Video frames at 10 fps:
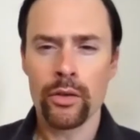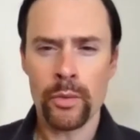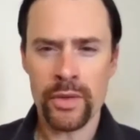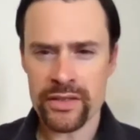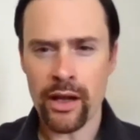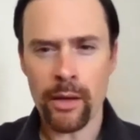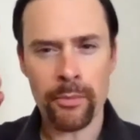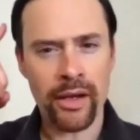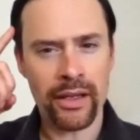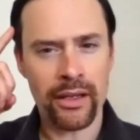we start
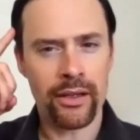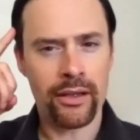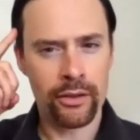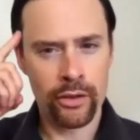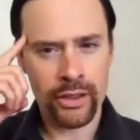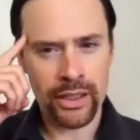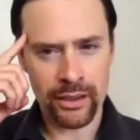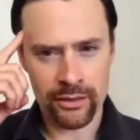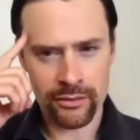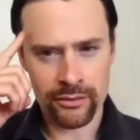by
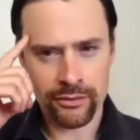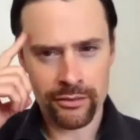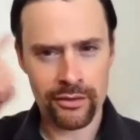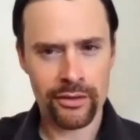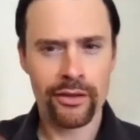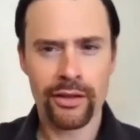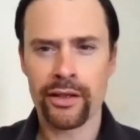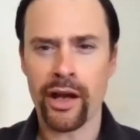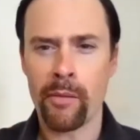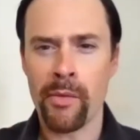looking
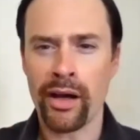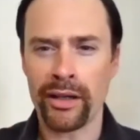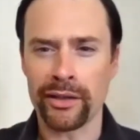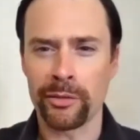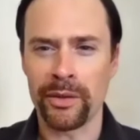in our mind.